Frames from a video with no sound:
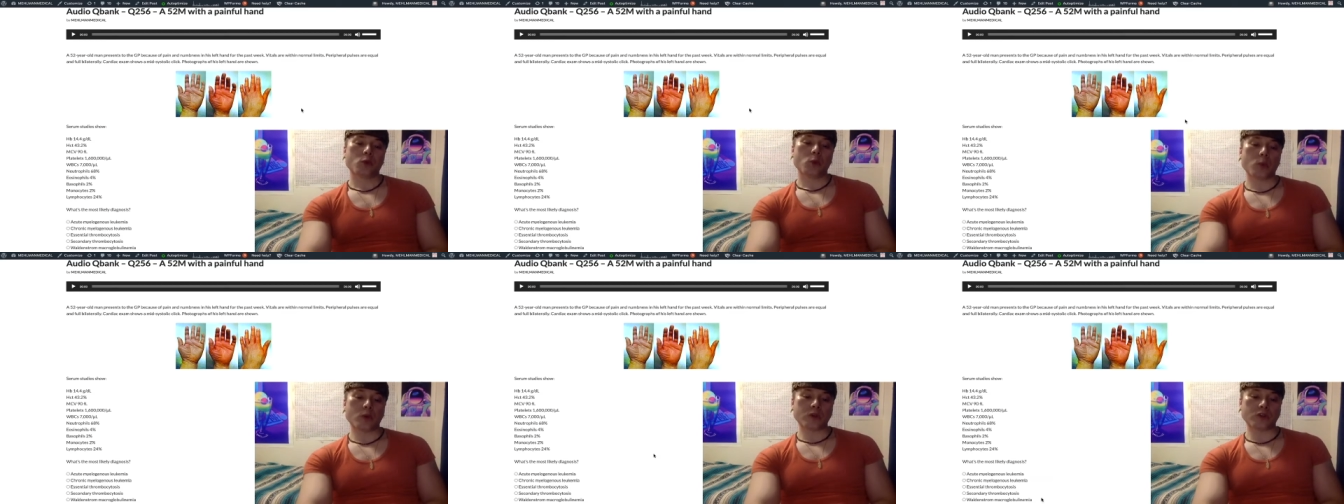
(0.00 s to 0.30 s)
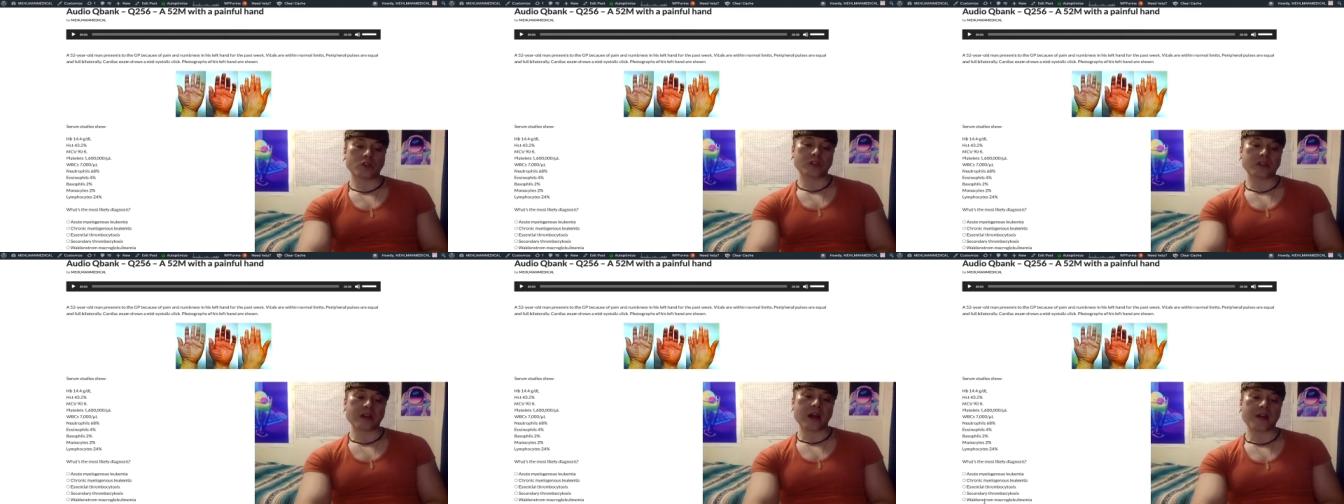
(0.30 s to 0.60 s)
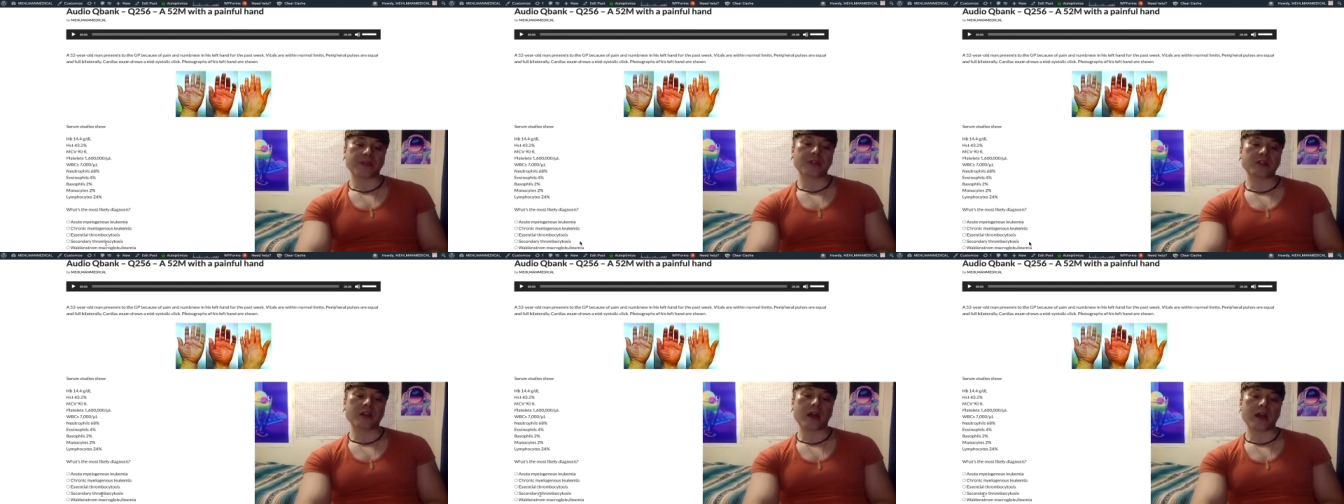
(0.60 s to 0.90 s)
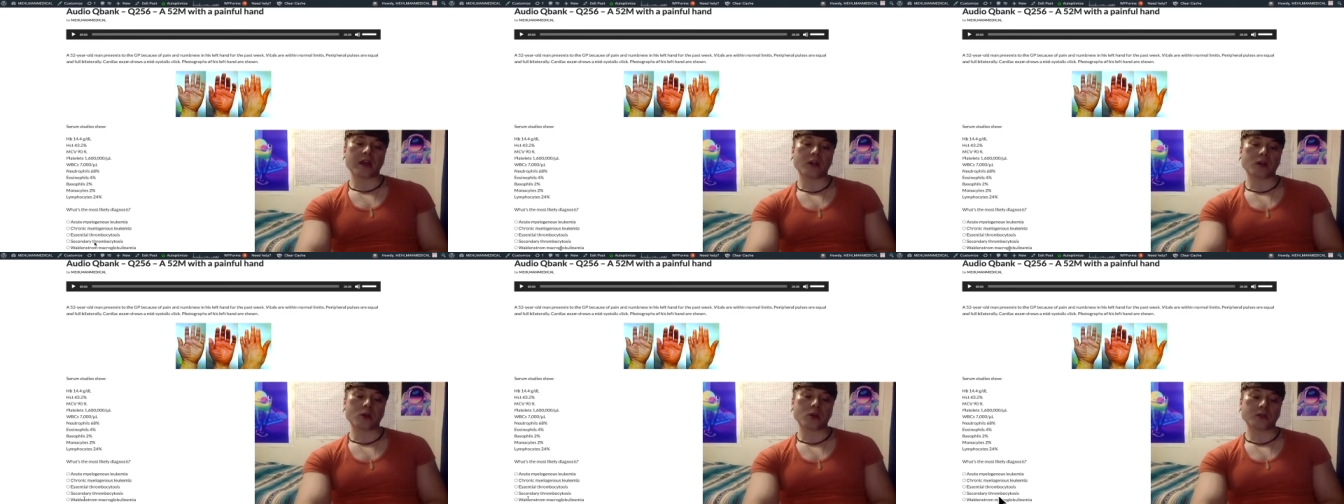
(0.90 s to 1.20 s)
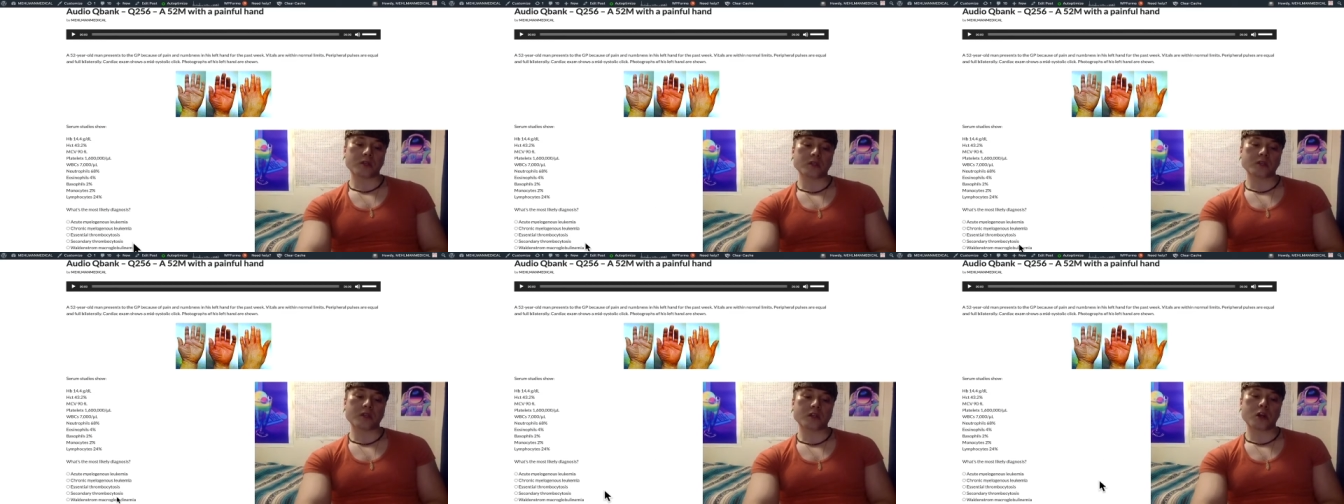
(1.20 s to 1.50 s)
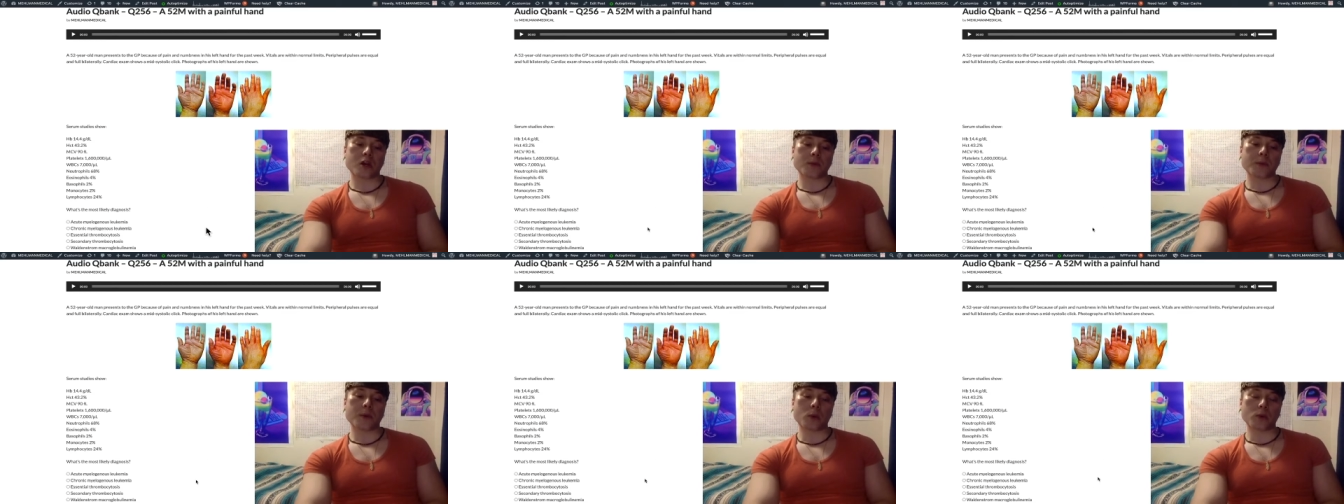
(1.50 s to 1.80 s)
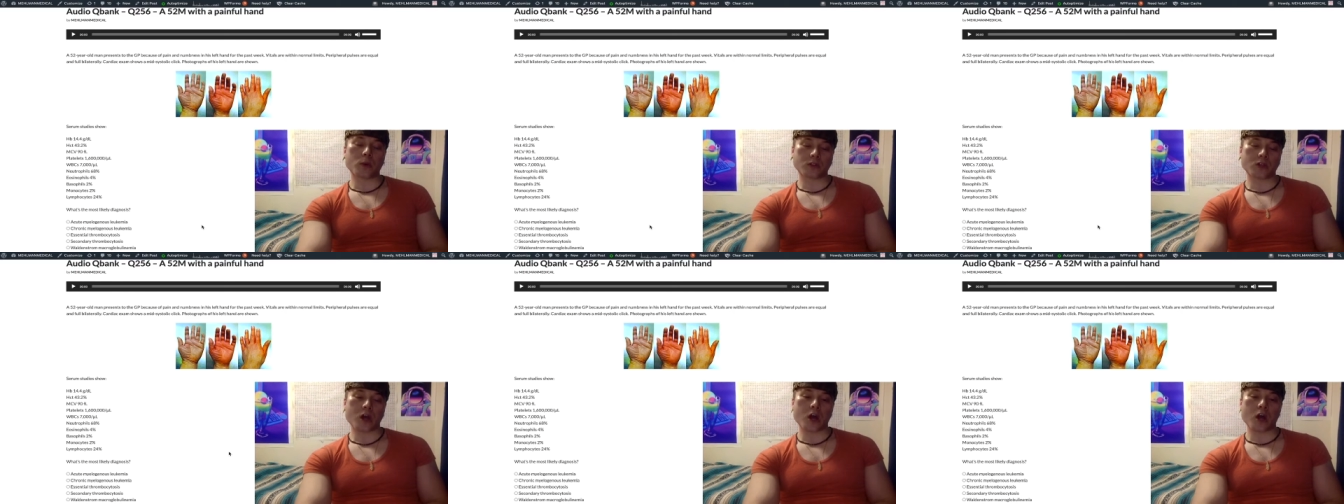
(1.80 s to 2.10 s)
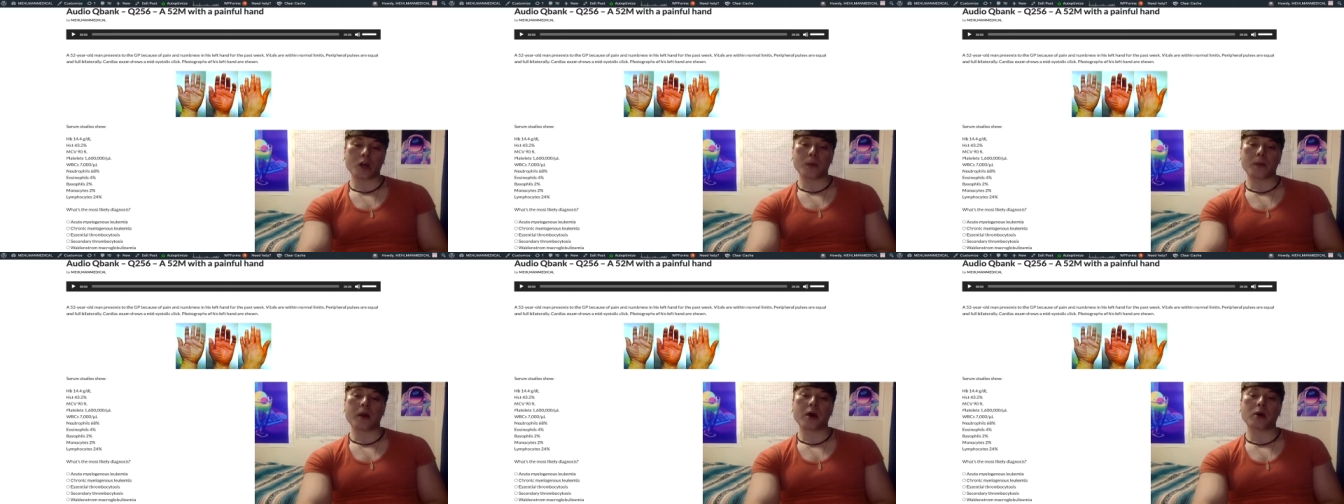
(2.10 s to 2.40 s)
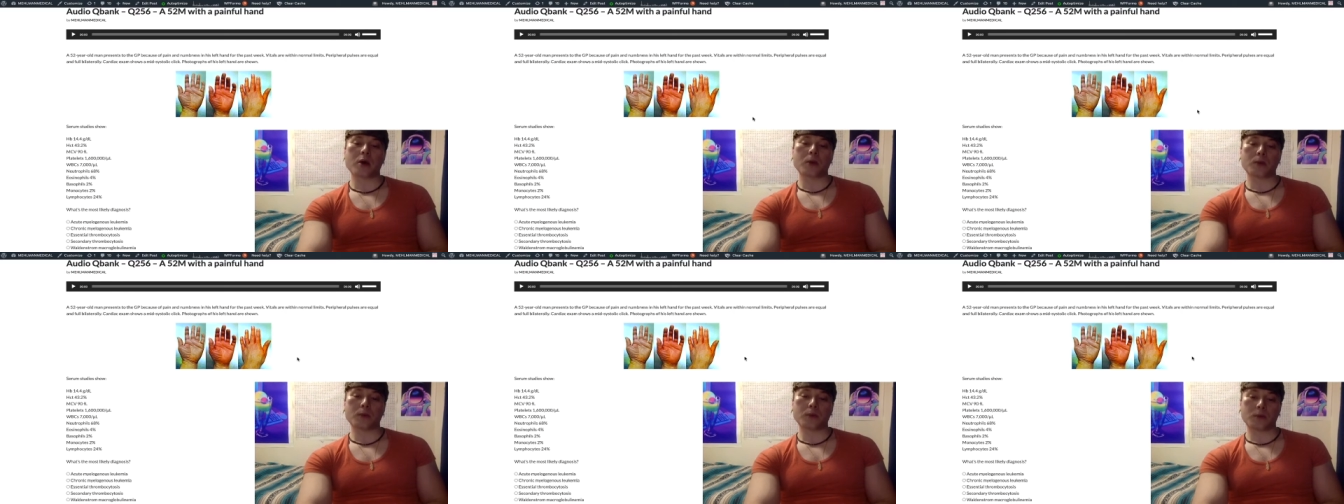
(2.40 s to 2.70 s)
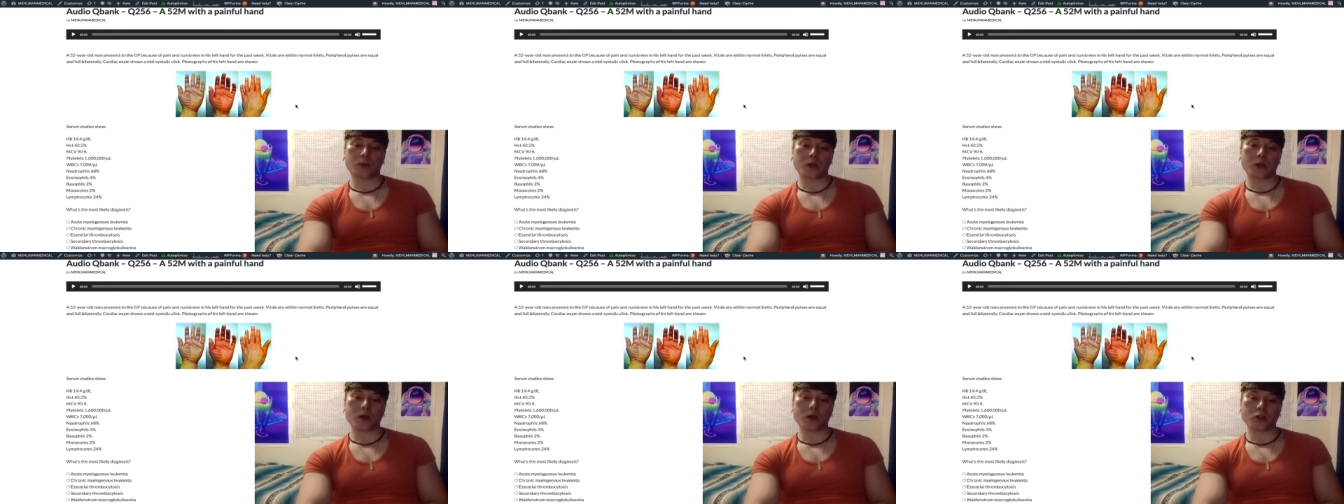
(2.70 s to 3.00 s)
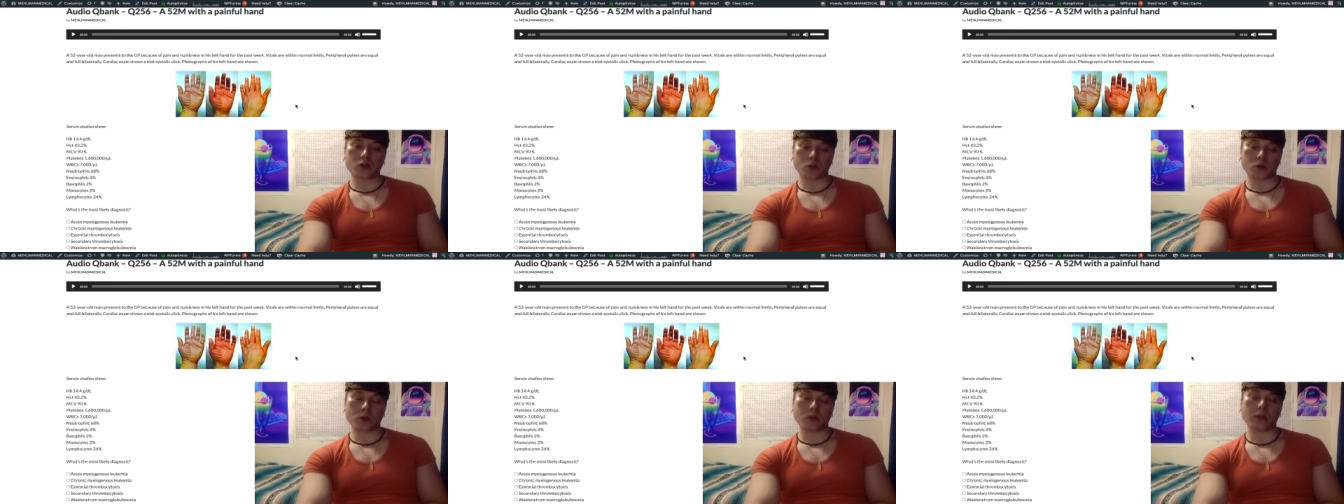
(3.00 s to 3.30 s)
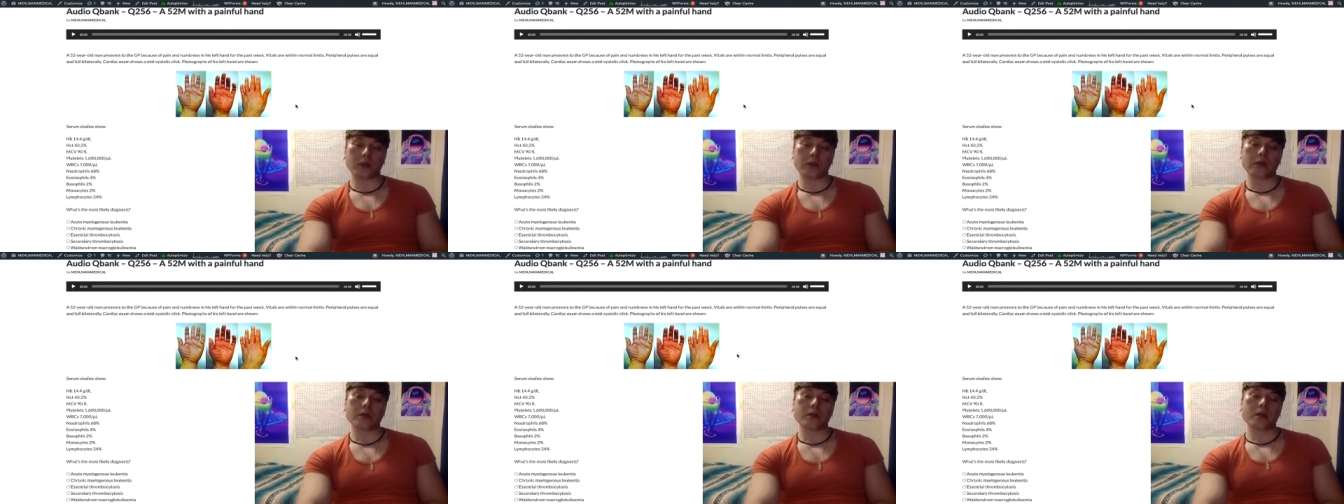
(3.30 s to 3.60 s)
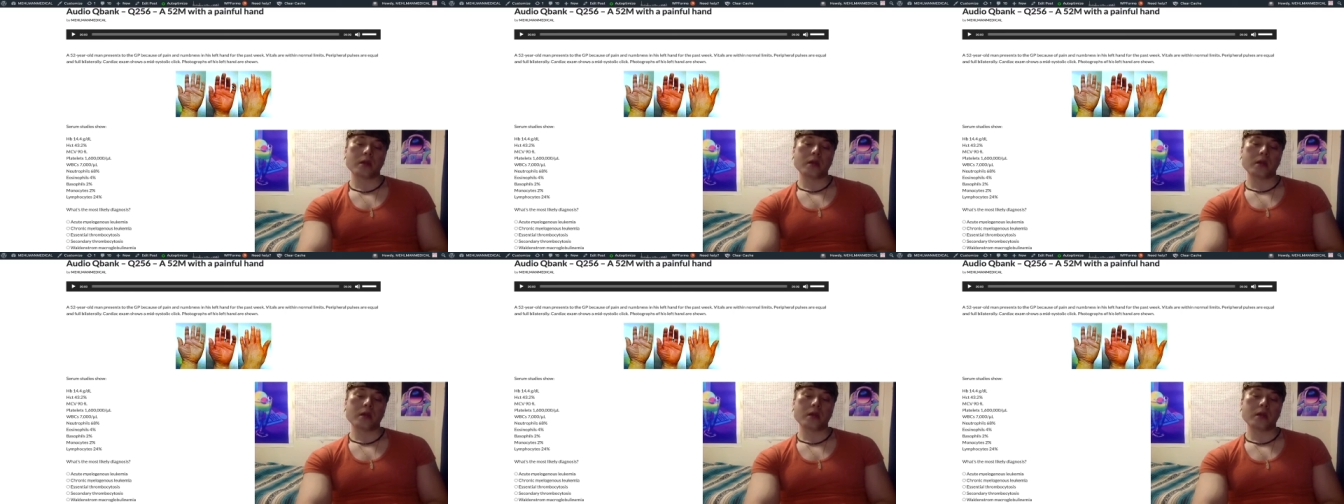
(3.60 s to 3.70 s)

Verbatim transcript: which is not the diagnosis here, but we'll talk about uh, shortly.